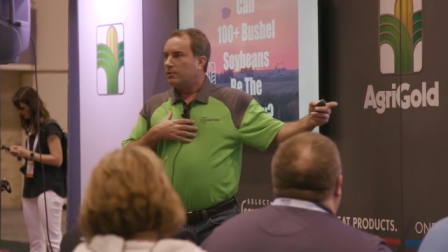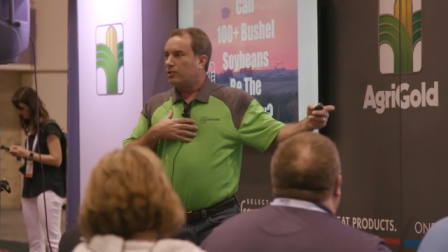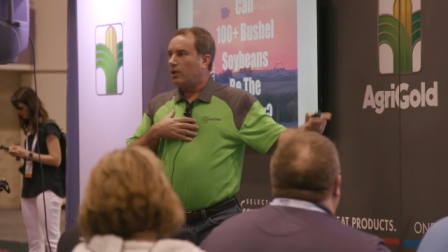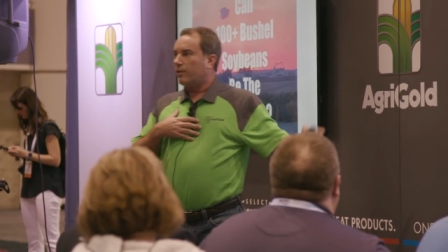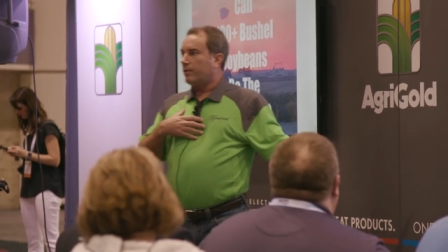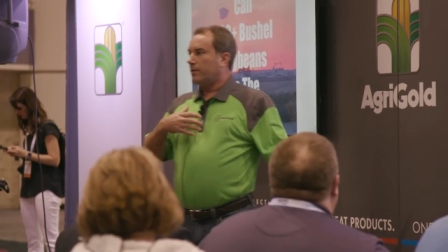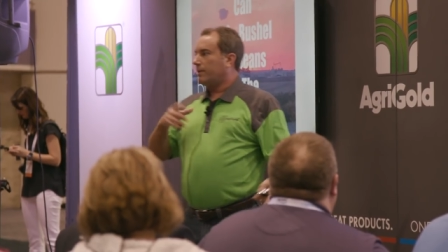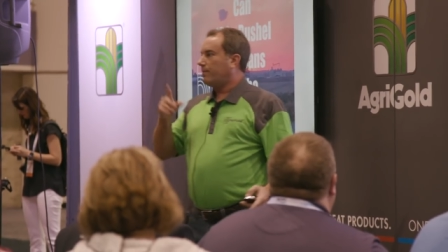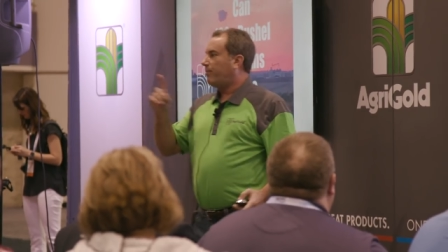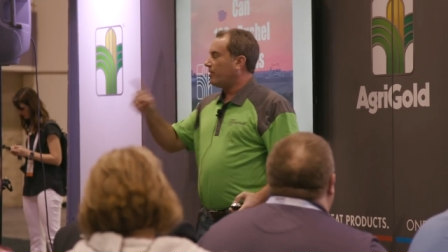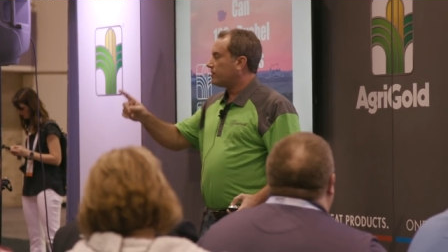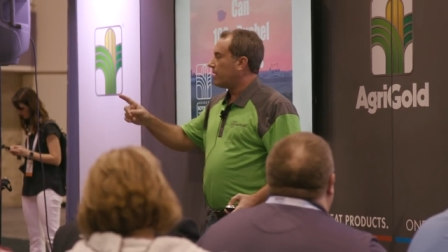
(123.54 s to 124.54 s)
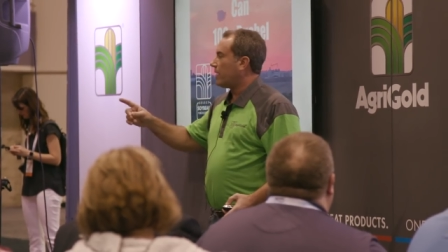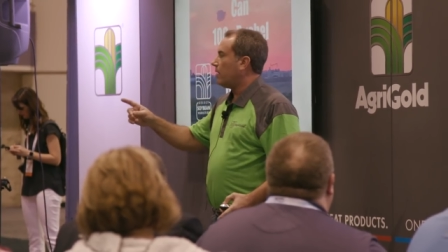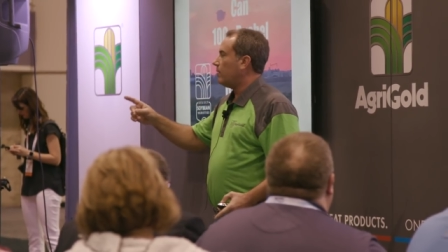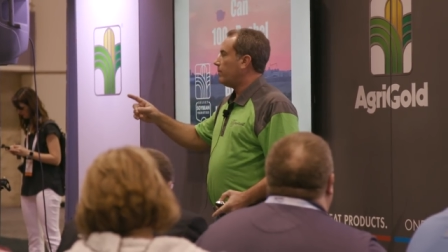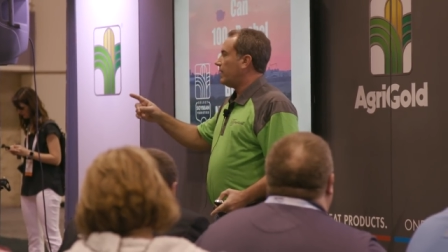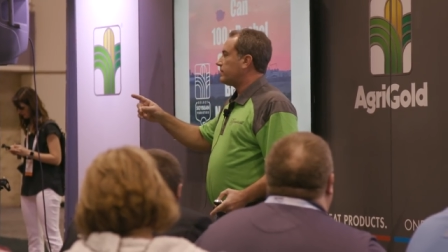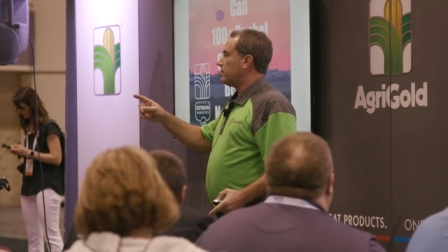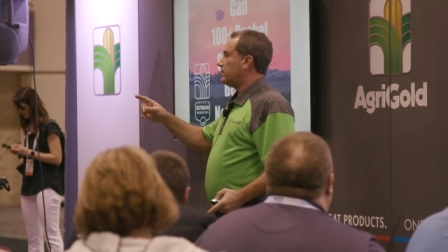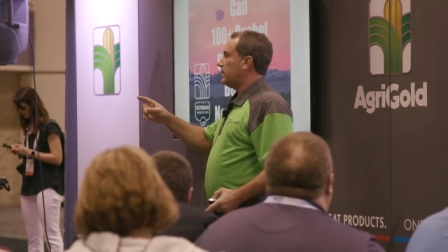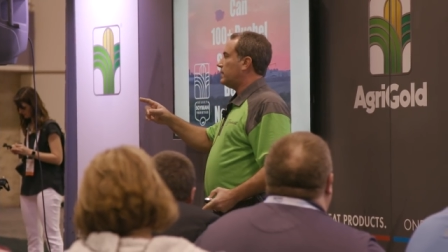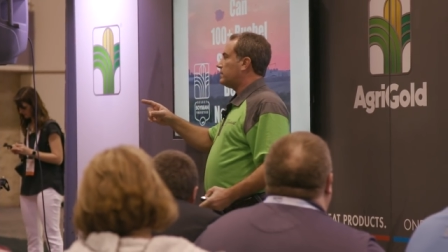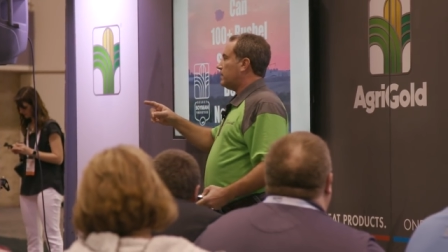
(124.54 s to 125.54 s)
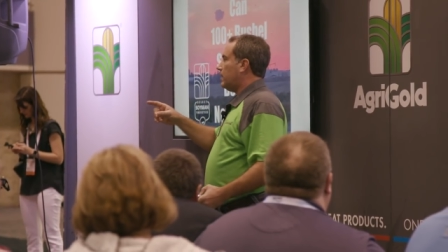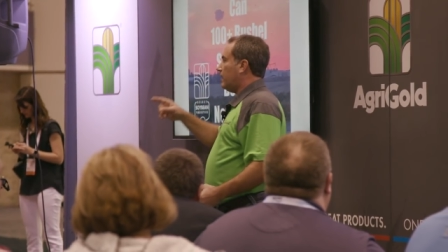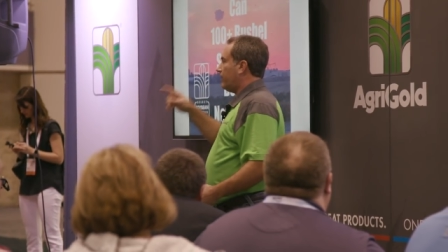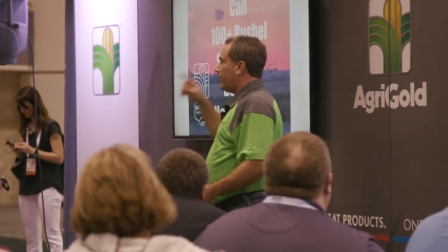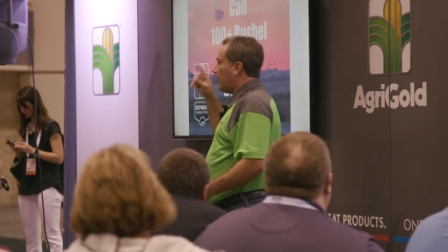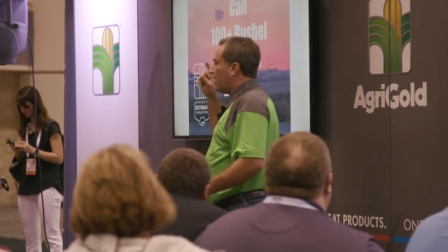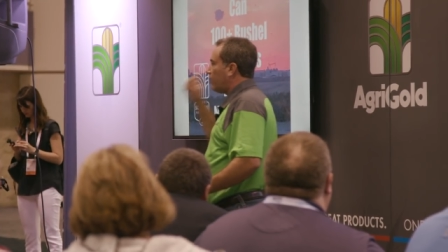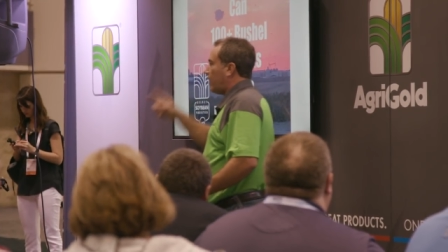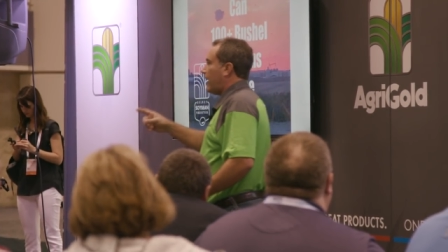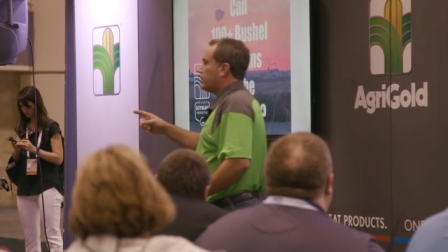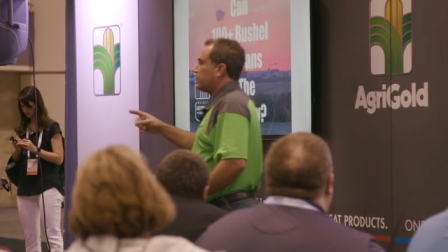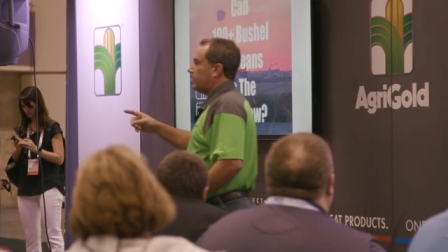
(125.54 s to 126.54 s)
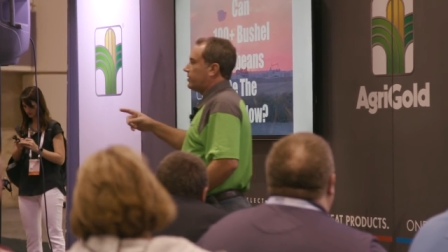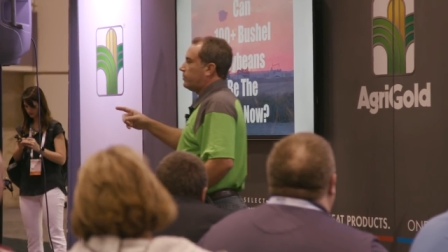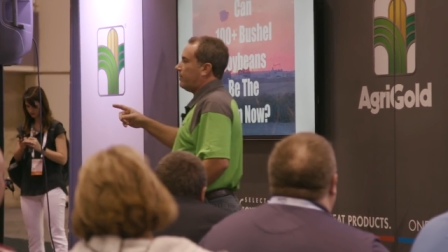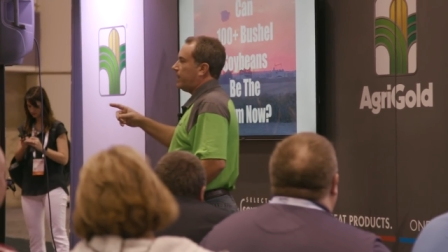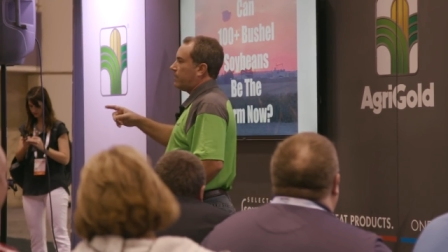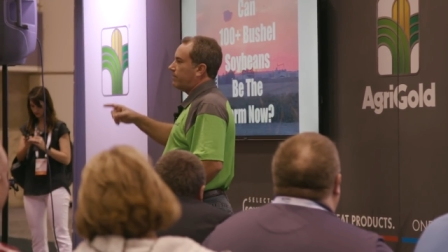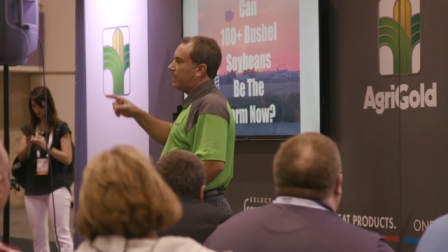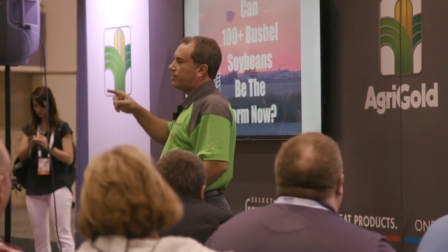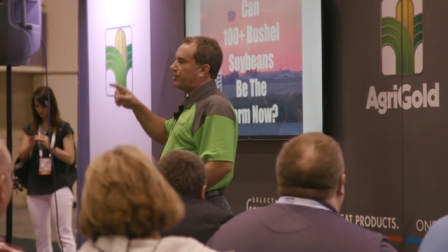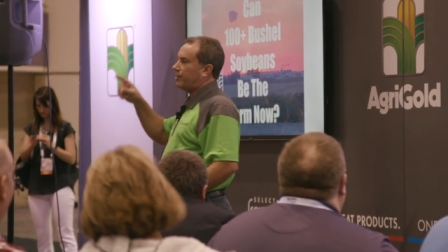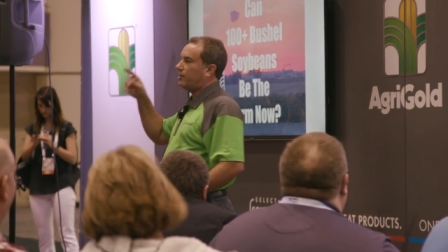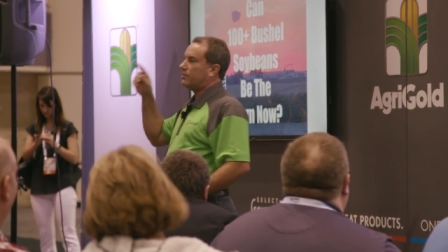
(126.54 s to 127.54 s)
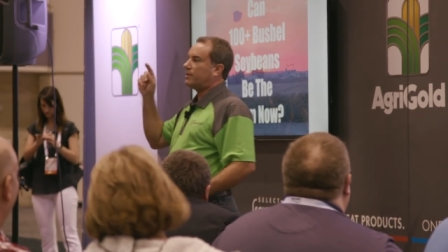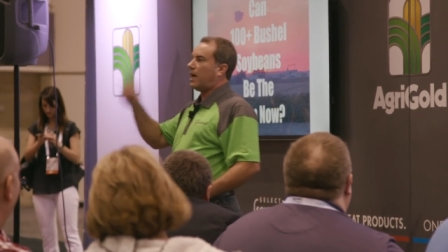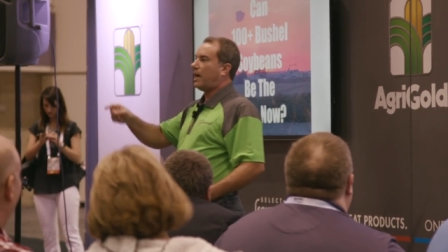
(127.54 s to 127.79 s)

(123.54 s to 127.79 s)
So the first take-home message is, if they ever ask you to speak, make sure you